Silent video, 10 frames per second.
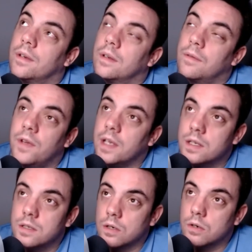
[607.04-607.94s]
thing
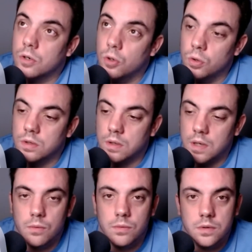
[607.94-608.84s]
is, he's a good
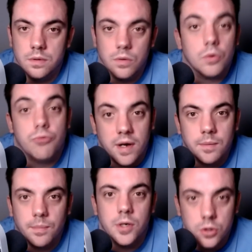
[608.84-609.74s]
coach. It's not
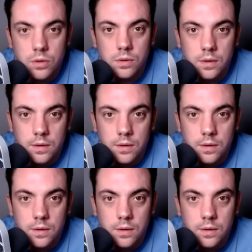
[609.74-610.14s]
great, but he's good.